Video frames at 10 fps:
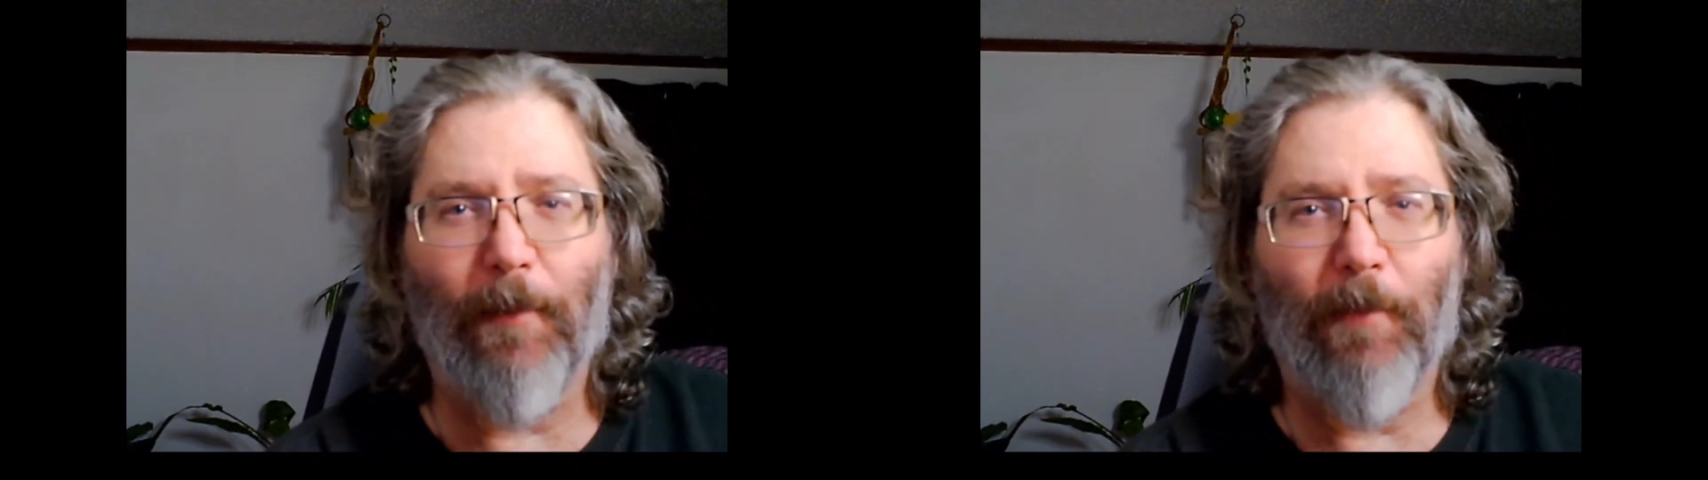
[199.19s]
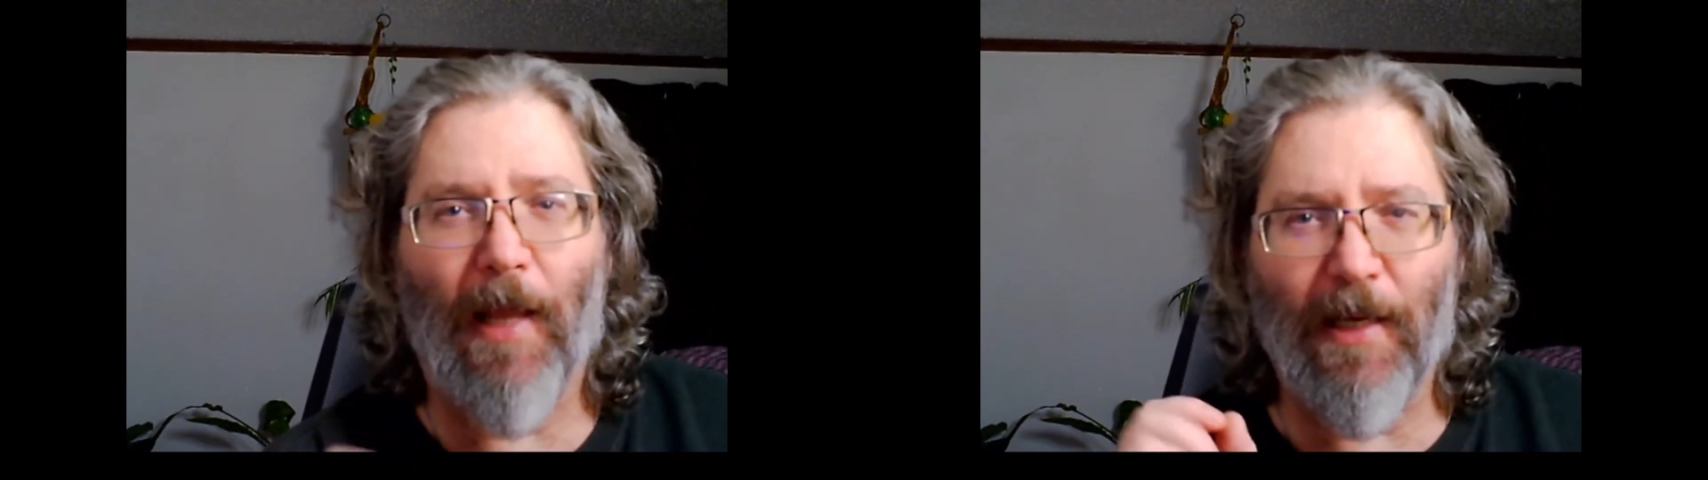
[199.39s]

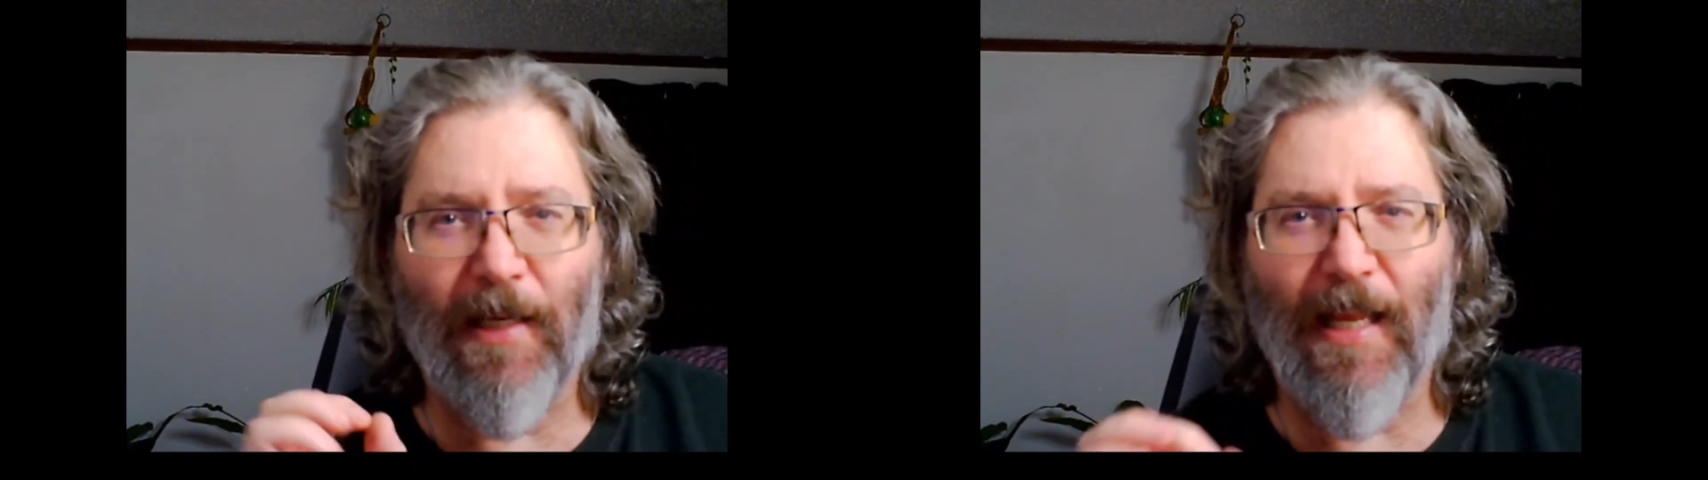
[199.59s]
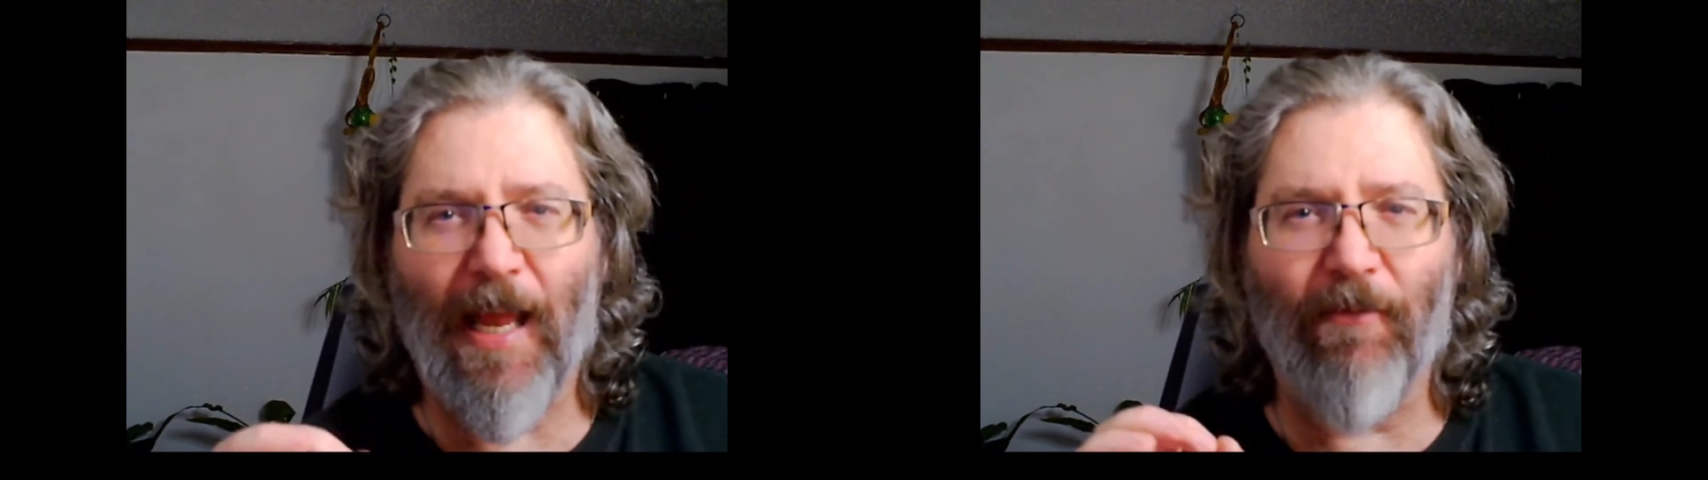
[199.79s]
and
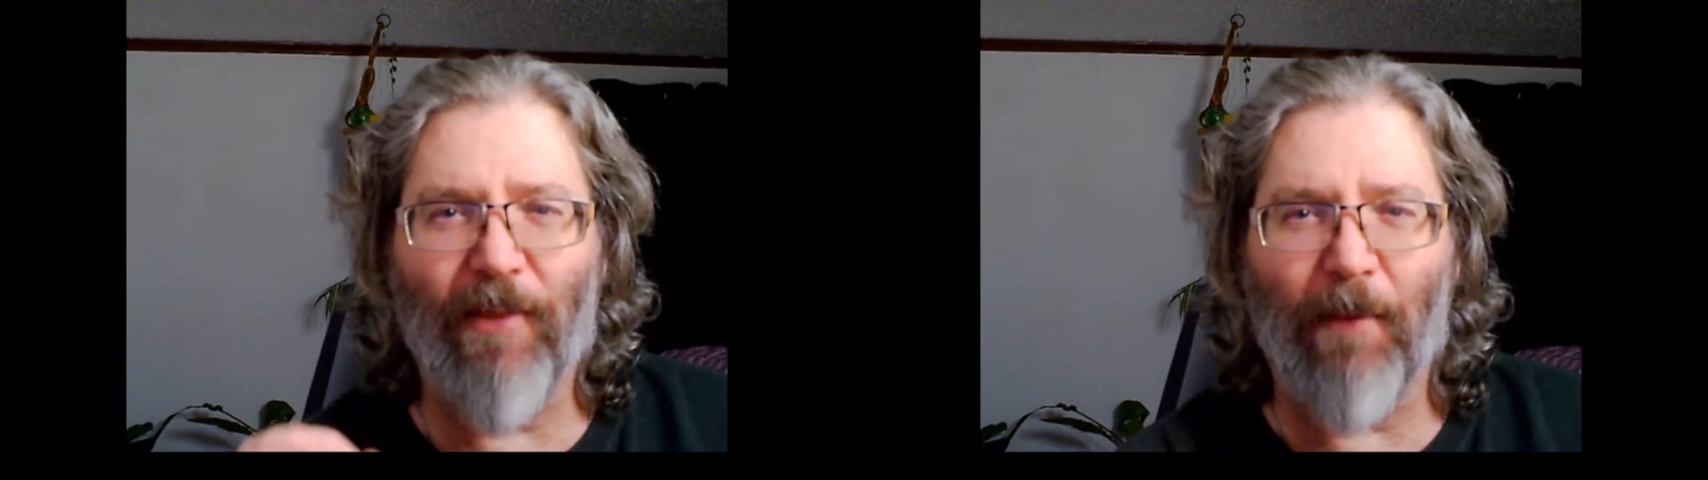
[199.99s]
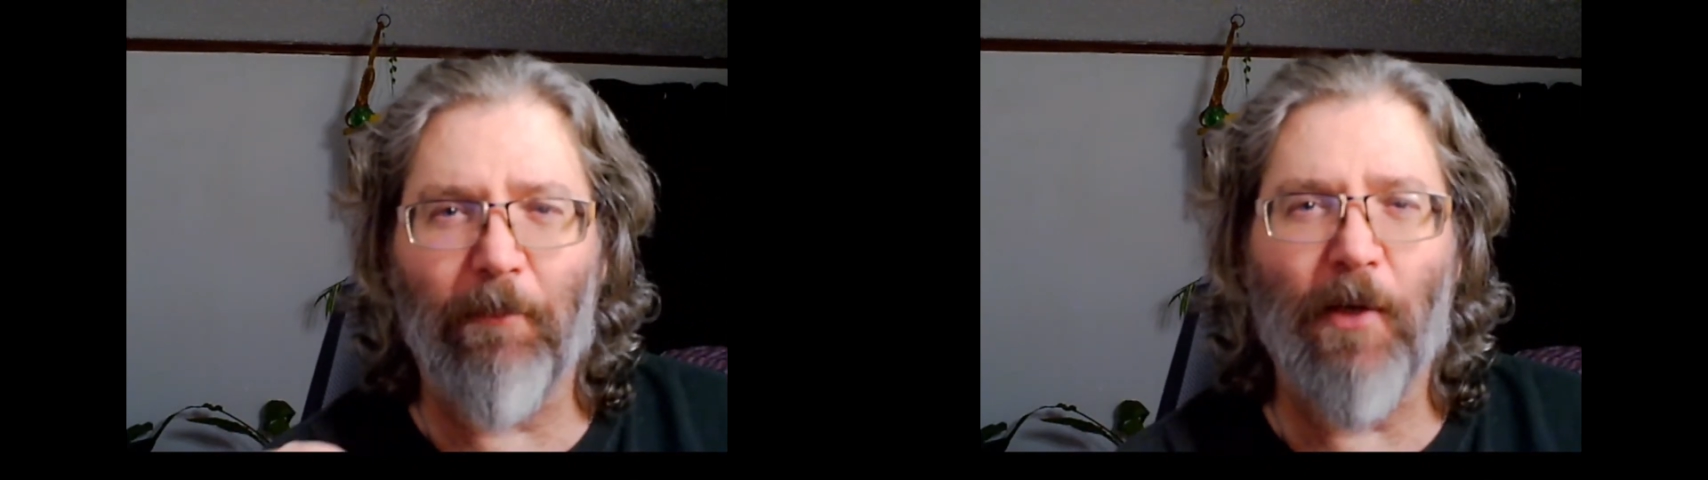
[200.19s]
have
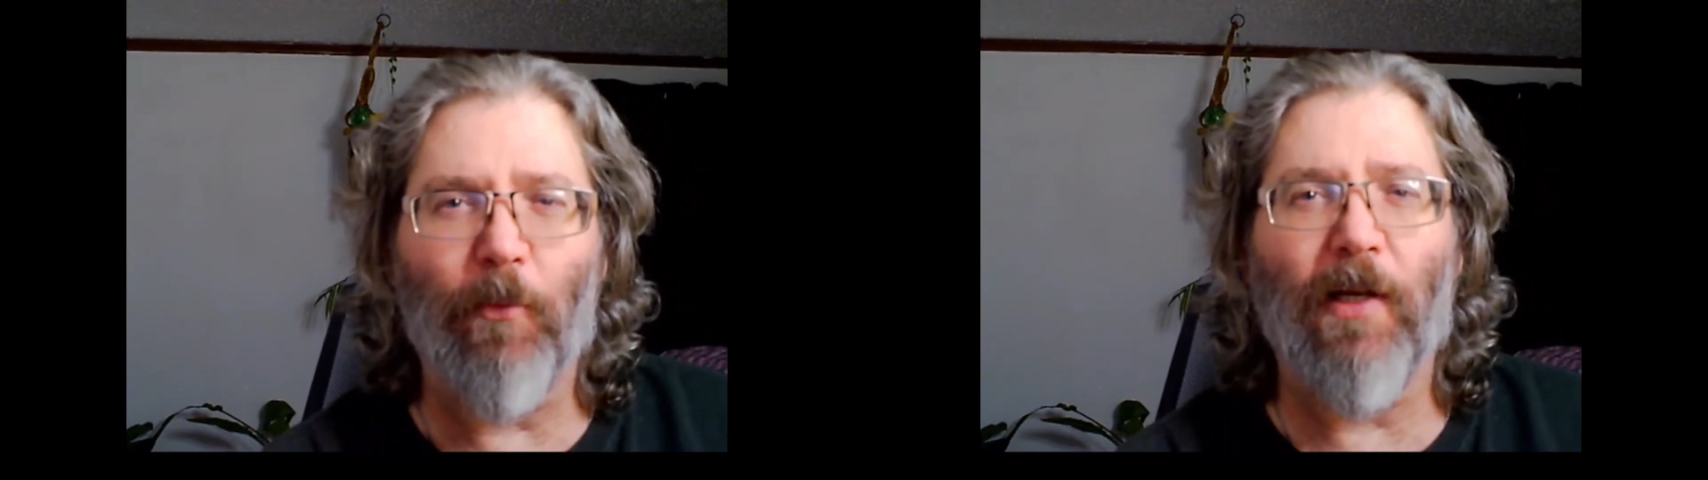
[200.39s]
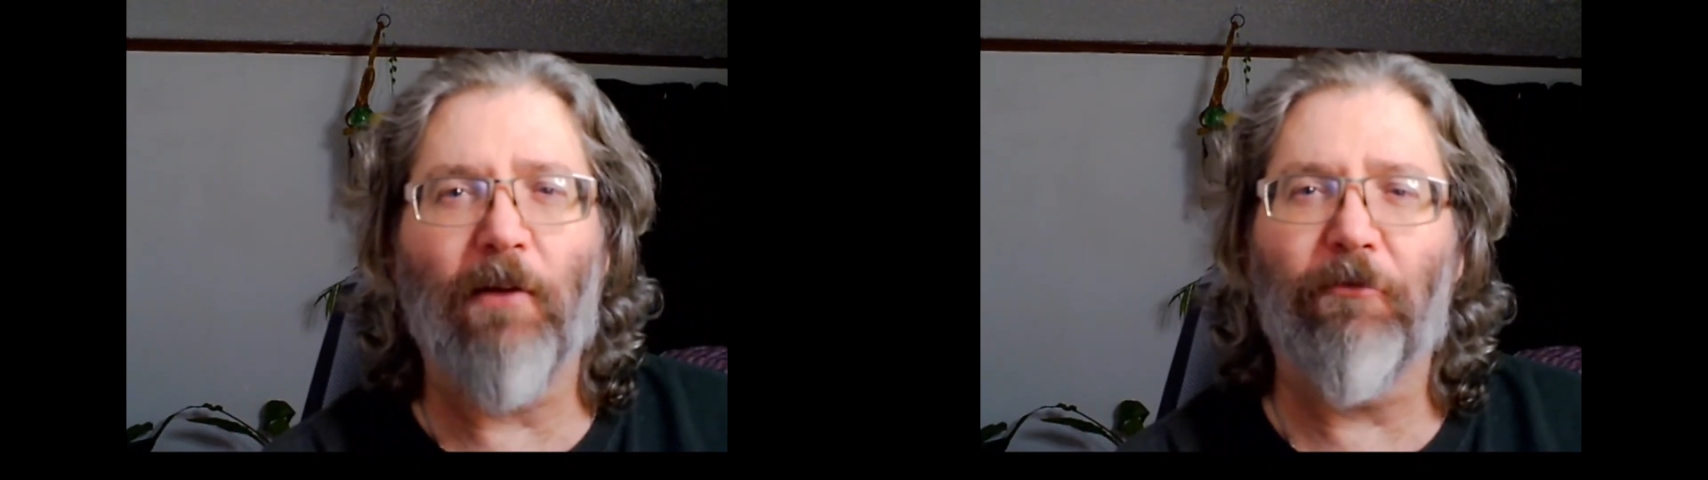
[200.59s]
that be
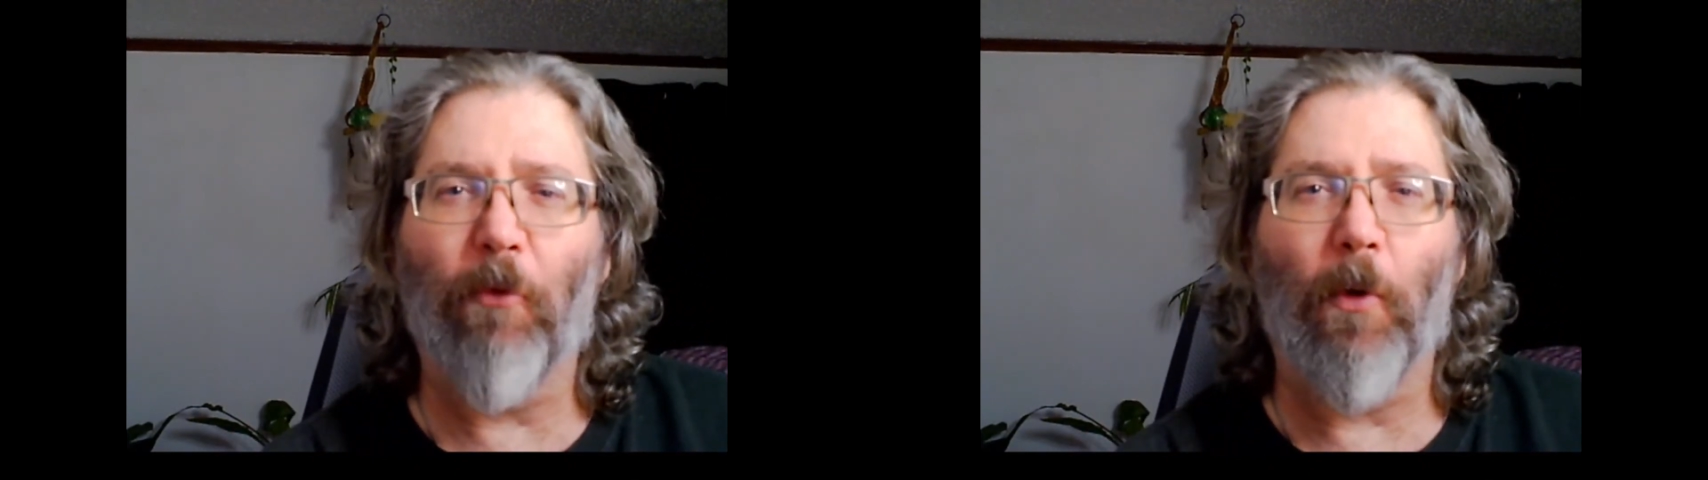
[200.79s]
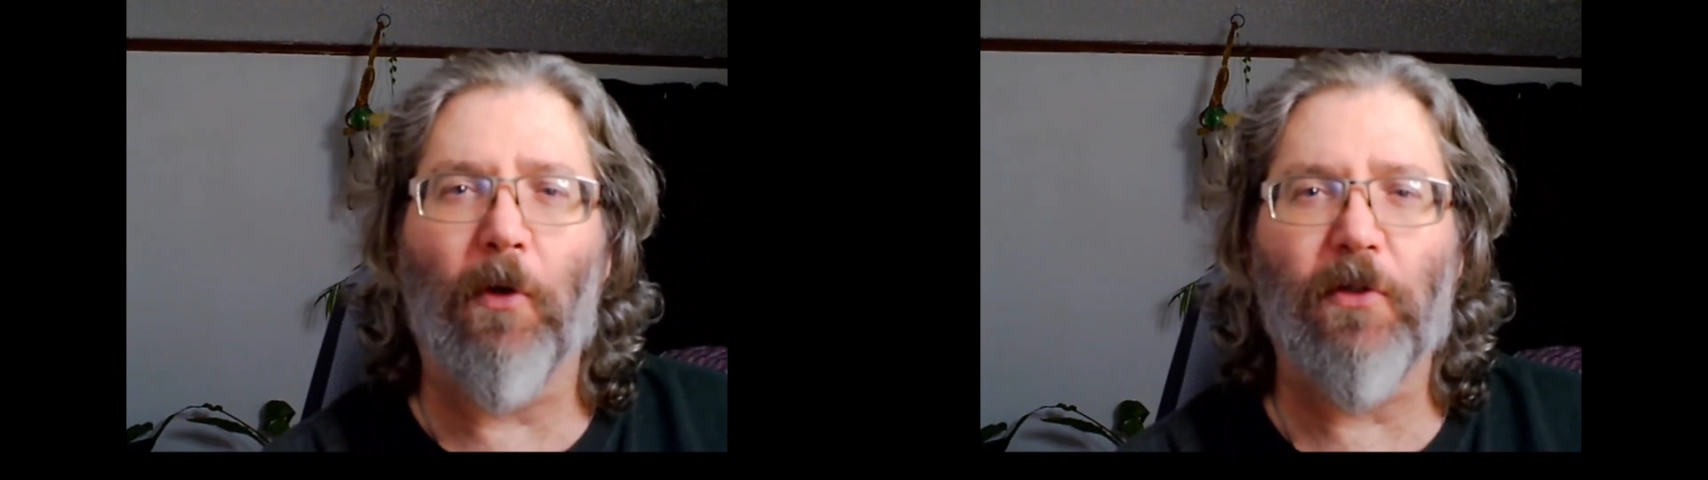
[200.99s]

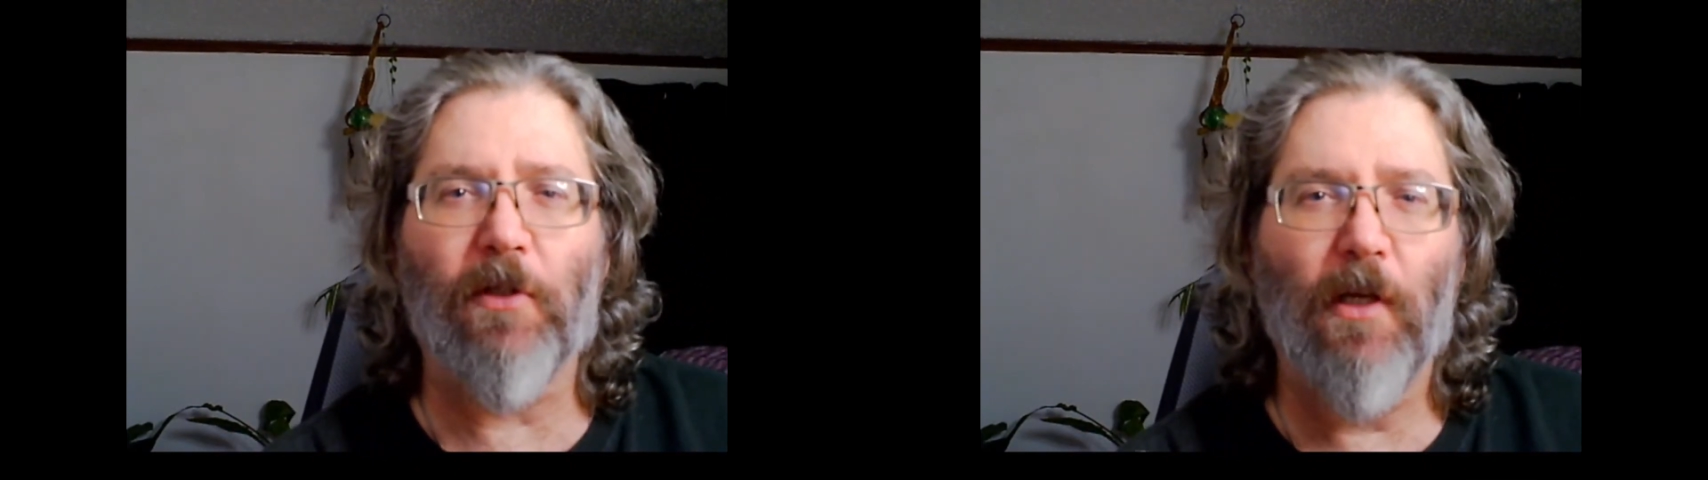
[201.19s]
reinforced